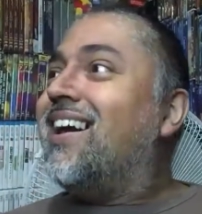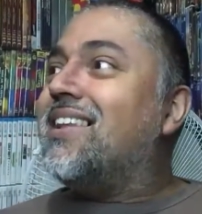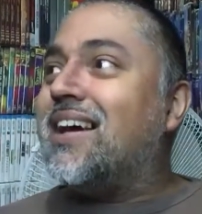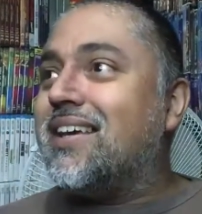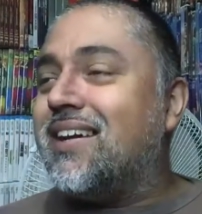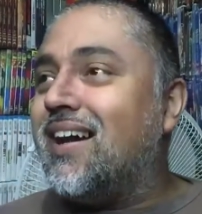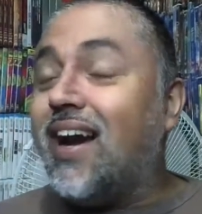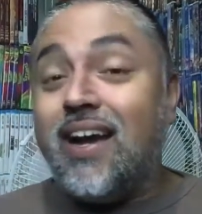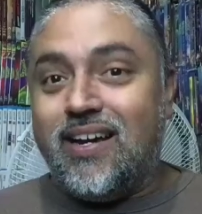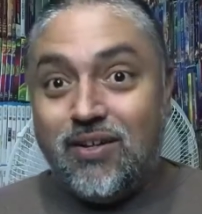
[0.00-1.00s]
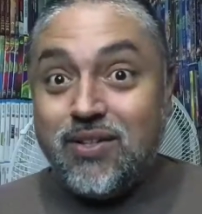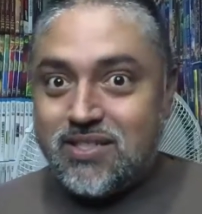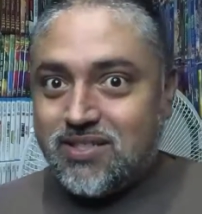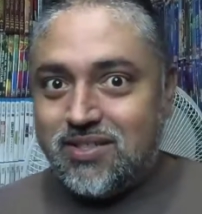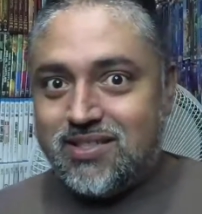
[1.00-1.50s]
Like, I know
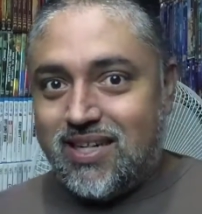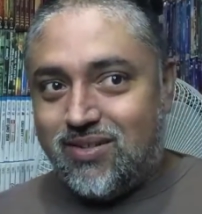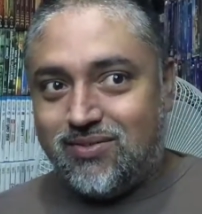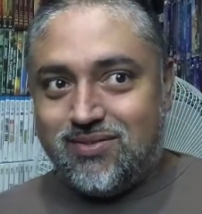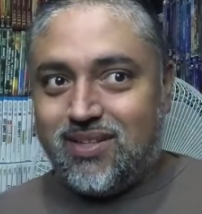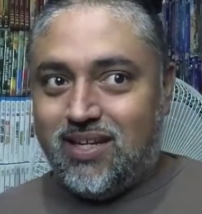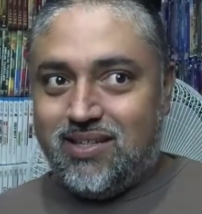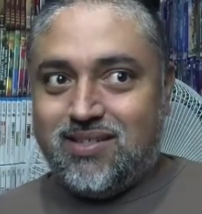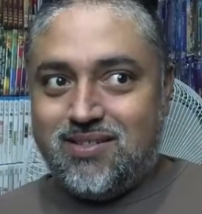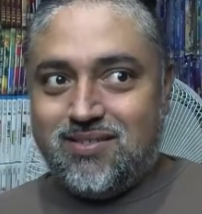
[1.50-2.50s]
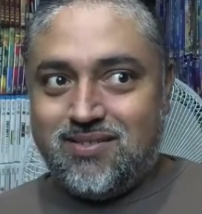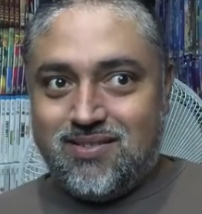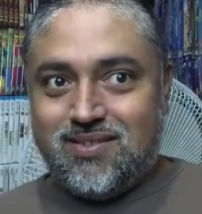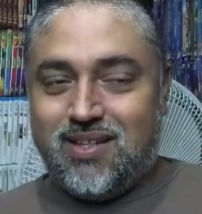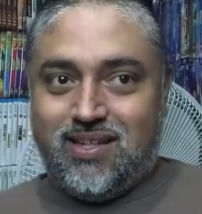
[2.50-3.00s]
this is going to sound like
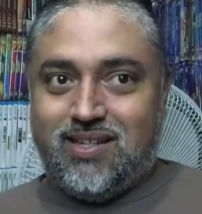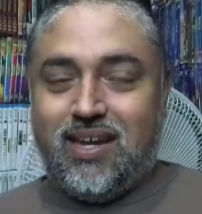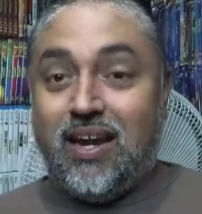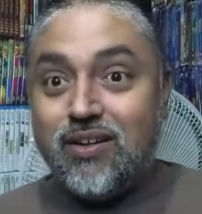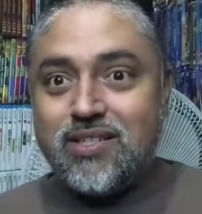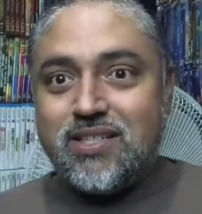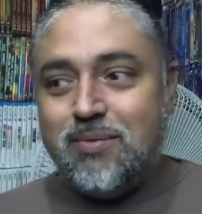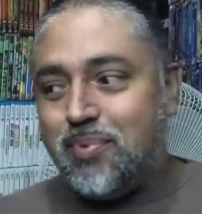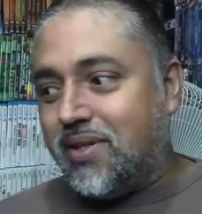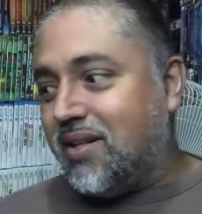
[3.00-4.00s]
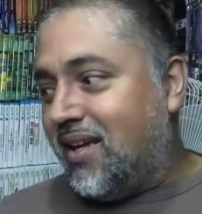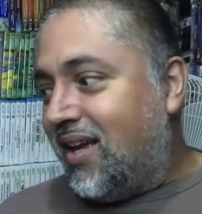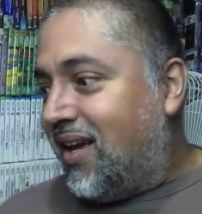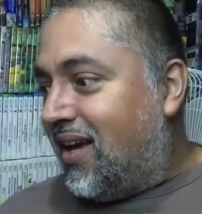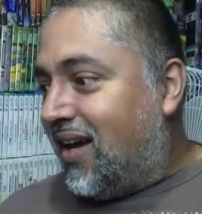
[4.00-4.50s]
heresy, but
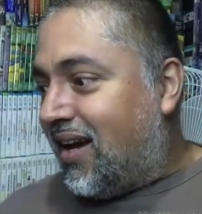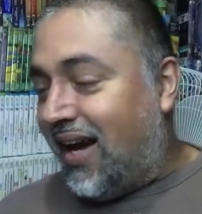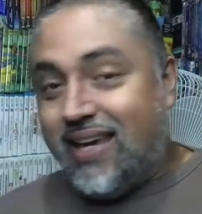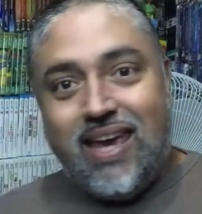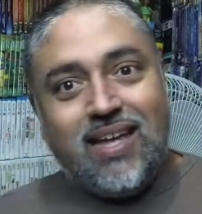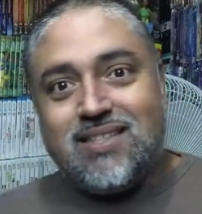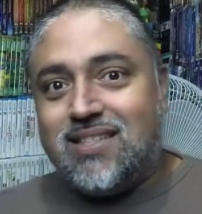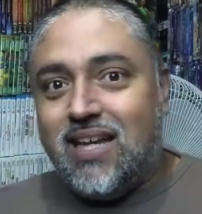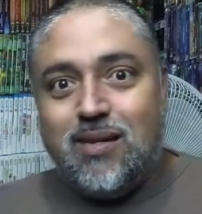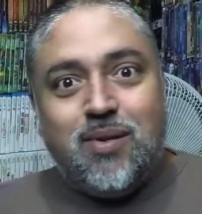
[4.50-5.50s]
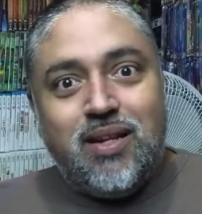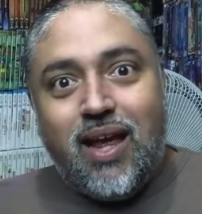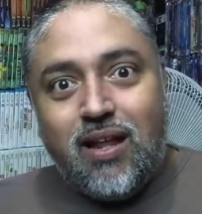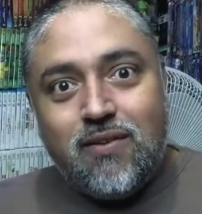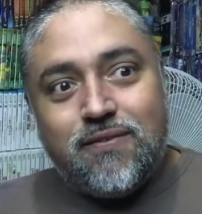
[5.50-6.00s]
I can't stand him in
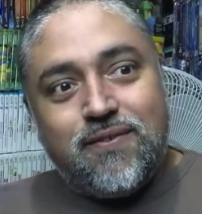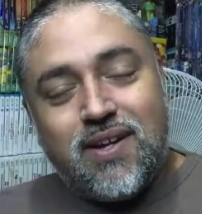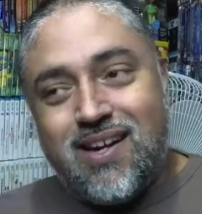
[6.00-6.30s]
Elf.